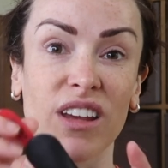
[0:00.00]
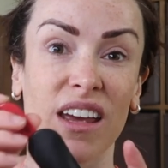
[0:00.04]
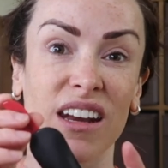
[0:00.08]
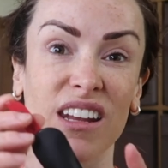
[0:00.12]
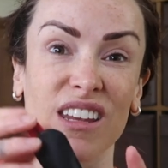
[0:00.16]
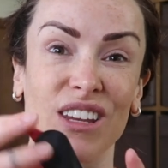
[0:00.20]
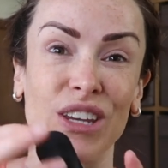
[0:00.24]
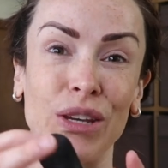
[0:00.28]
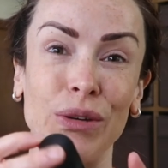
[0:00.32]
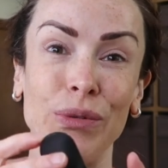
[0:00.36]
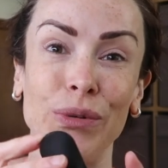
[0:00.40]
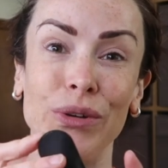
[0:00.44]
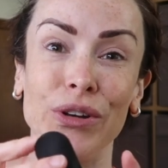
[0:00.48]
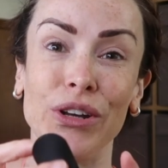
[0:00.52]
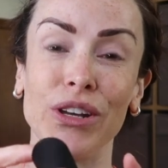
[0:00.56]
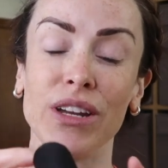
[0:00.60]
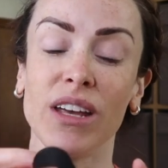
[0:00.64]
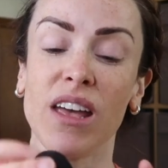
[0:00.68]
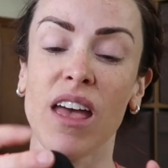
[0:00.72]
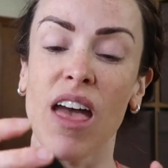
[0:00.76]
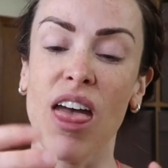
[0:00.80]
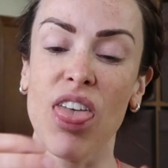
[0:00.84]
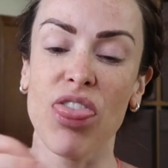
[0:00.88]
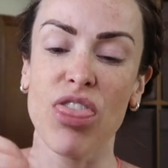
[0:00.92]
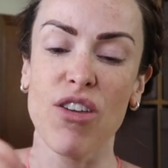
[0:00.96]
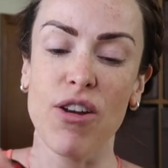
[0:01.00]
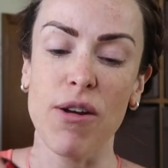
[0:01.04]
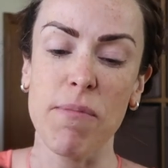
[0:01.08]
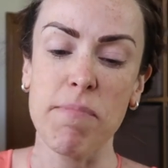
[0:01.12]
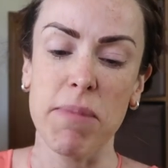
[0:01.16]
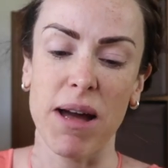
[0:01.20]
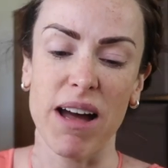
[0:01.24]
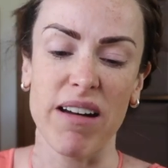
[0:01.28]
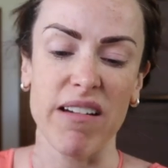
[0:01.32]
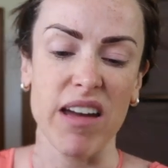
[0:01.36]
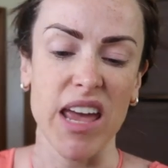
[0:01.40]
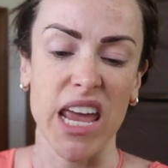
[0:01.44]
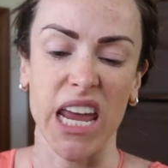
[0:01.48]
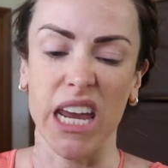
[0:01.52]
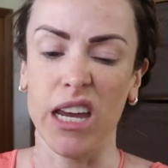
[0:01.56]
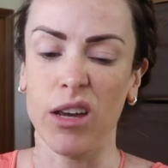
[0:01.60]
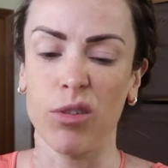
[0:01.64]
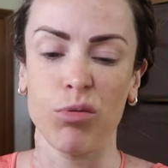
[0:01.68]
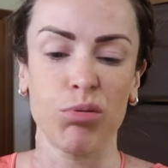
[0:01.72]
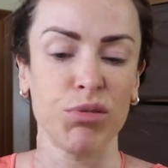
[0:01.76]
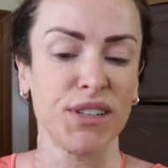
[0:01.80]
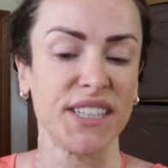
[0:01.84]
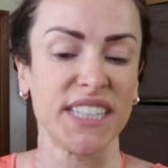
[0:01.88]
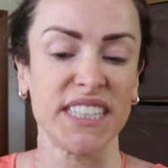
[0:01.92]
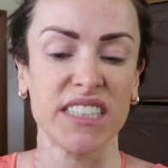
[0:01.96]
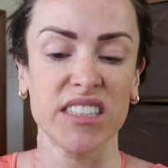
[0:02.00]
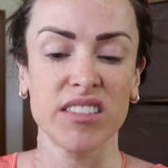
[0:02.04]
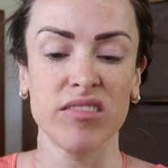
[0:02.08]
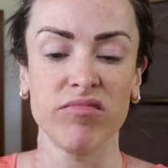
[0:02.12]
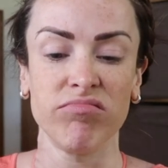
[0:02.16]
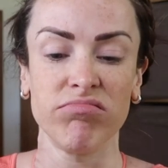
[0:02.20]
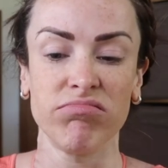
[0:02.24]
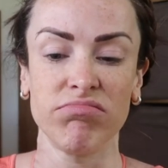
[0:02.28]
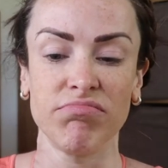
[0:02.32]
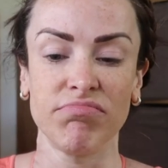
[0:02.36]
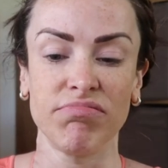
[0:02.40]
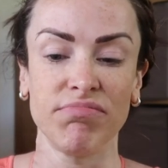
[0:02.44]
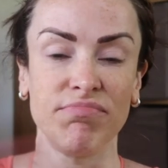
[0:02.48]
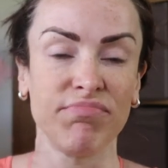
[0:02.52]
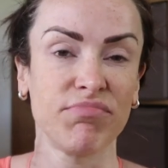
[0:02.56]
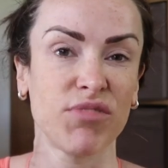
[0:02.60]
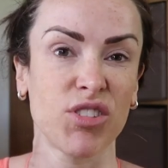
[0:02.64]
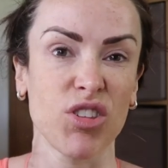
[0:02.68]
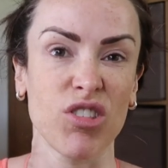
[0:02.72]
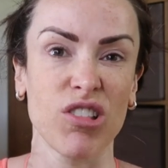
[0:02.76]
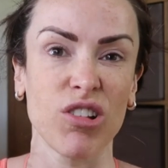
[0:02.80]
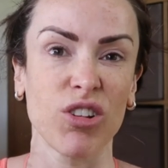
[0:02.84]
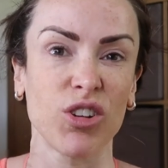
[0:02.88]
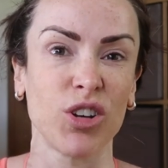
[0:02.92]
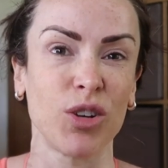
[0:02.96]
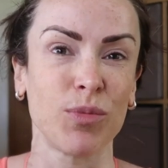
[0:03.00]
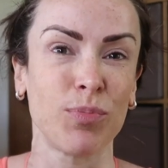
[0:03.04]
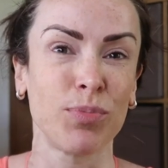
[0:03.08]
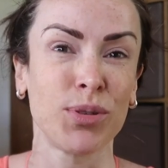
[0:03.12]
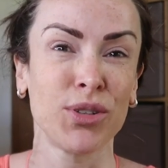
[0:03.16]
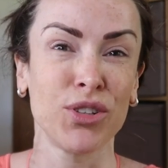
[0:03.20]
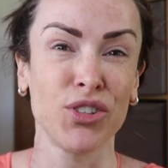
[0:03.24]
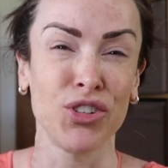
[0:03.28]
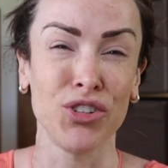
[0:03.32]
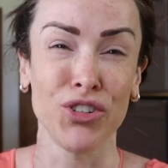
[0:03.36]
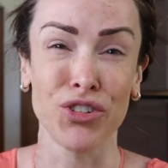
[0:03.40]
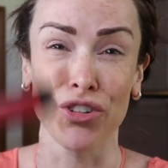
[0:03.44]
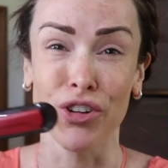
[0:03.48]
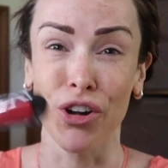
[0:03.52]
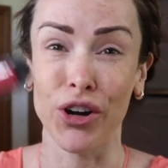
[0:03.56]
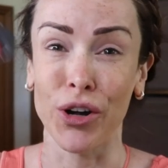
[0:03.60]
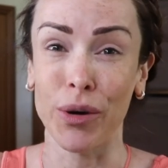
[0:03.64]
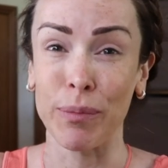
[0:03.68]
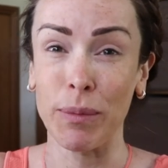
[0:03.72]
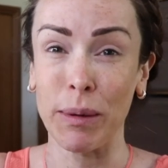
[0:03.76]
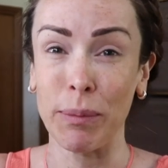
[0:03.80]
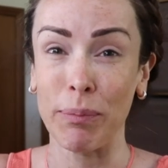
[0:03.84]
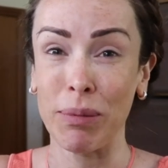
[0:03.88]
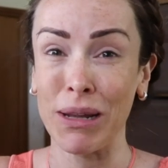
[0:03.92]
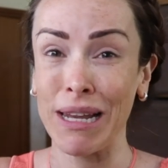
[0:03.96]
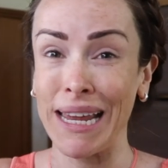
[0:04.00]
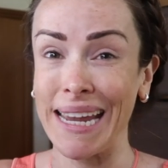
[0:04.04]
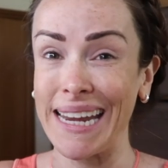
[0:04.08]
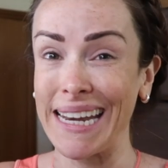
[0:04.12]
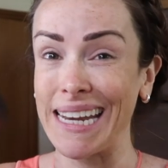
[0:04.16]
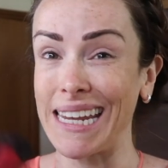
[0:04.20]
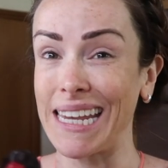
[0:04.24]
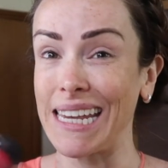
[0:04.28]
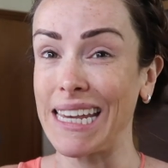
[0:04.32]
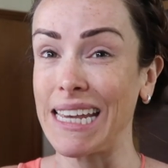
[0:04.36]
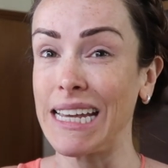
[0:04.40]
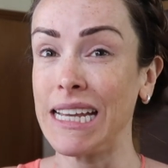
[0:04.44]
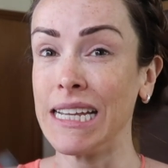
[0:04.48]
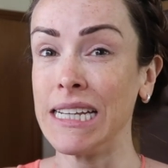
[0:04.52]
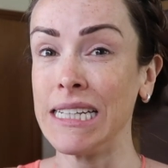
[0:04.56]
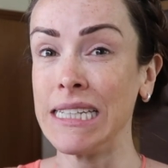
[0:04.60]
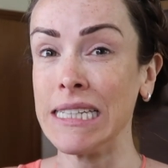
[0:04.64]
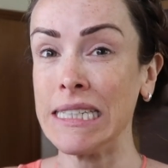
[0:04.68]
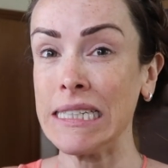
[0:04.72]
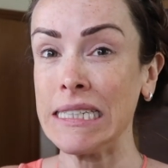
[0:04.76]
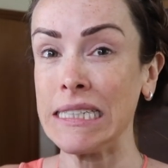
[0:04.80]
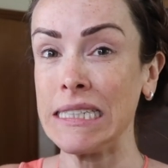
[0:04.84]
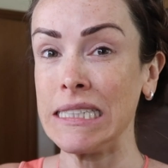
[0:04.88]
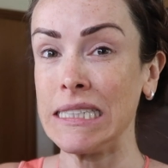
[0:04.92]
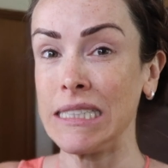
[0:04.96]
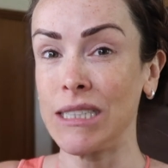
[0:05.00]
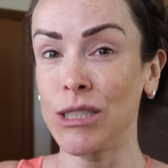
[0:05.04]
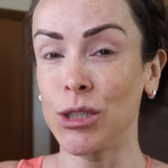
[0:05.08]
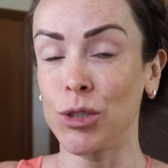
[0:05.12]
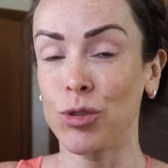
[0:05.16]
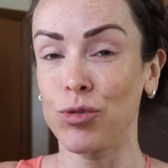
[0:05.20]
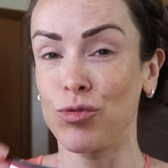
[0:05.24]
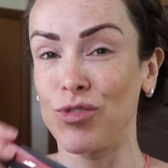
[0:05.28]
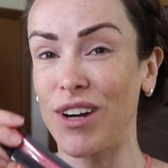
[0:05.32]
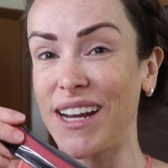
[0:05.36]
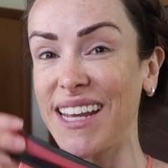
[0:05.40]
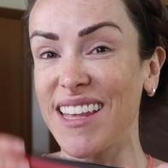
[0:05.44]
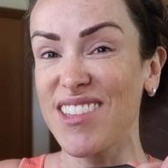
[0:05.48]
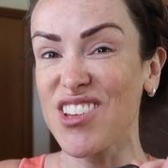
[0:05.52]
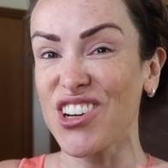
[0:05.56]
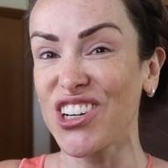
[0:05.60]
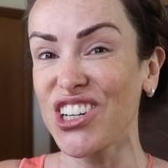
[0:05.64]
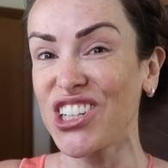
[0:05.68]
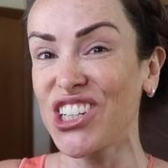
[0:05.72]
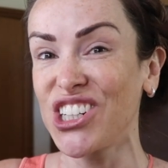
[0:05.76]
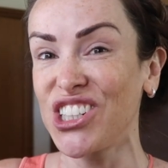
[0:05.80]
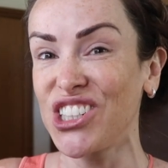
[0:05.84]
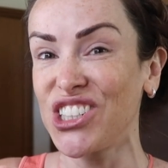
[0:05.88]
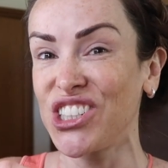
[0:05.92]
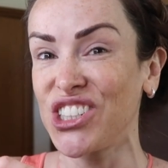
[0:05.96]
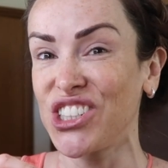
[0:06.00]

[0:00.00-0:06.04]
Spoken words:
get a new one. They're about £8. Just look up dermaplaning razor.